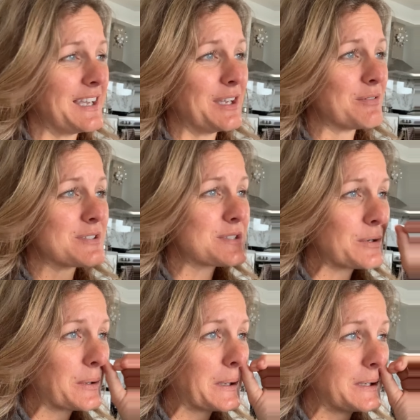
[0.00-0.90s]
it was
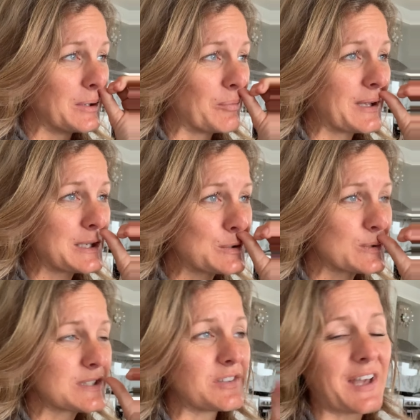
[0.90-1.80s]
so good and the place
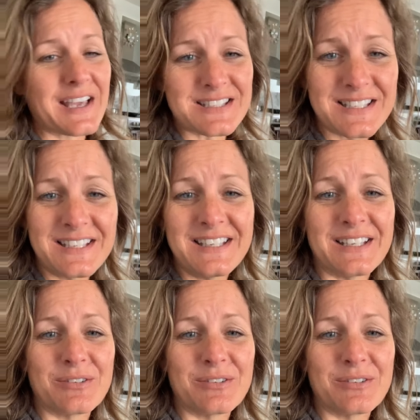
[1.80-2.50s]
was classy and